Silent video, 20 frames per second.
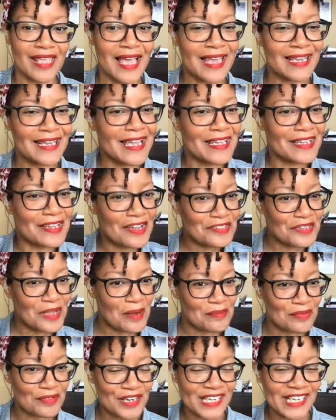I like how
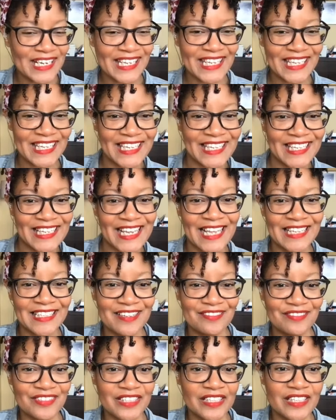y'all bringing it in. I
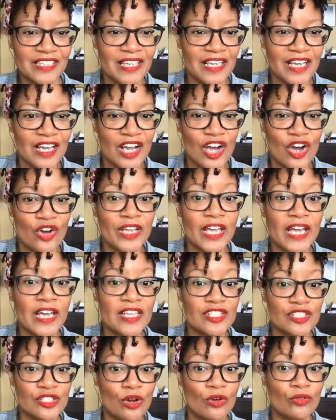love it.
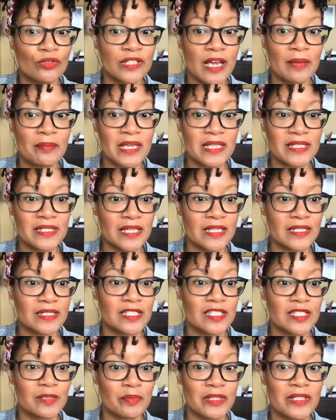Okay, so that makes sense.
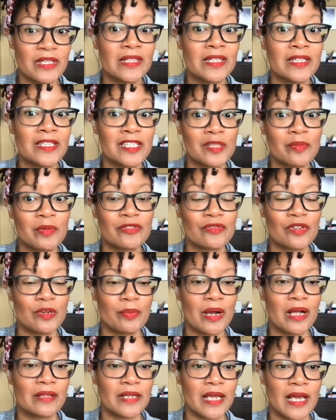And the dispensary
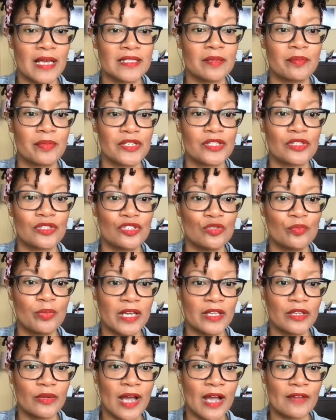probably has the budget to
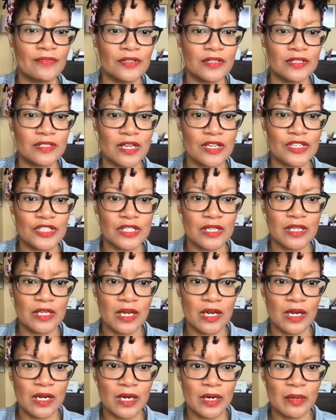pay you. After discussion,
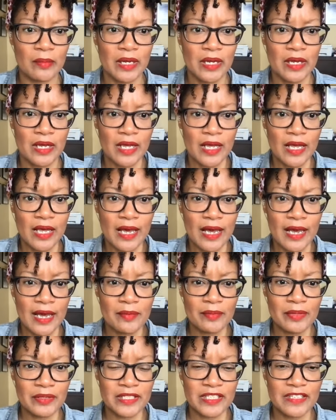
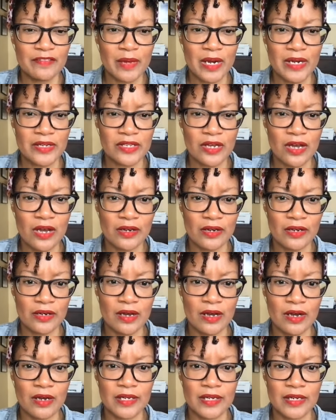I believe my target
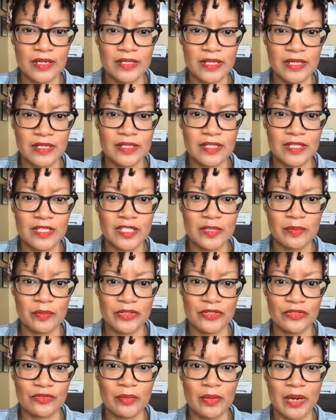audience is the
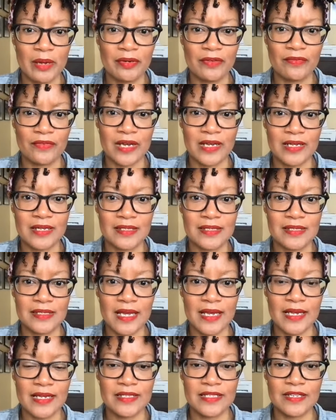dispensary by providing
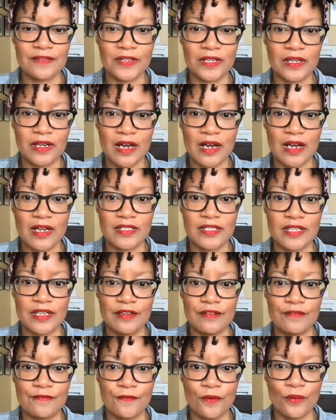scientific
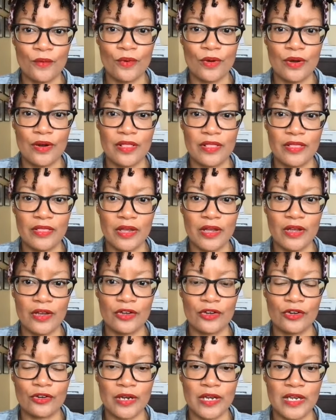content for
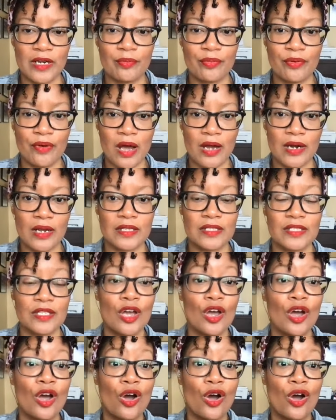their created products.